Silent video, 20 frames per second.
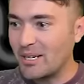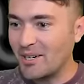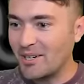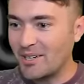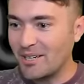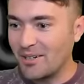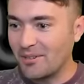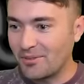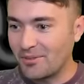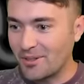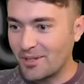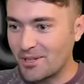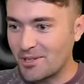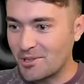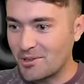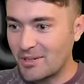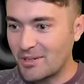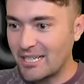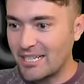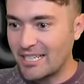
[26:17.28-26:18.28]
are in for a
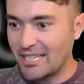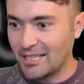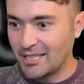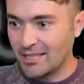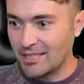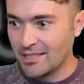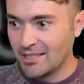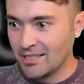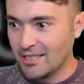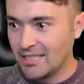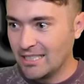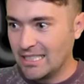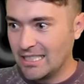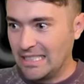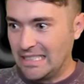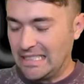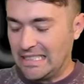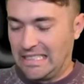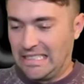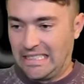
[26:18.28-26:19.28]
treat here.
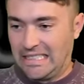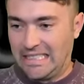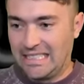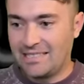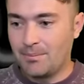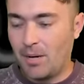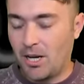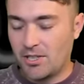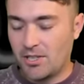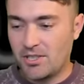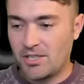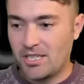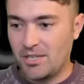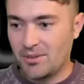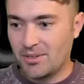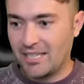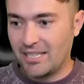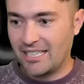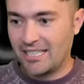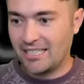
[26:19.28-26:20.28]
Is Machatino gonna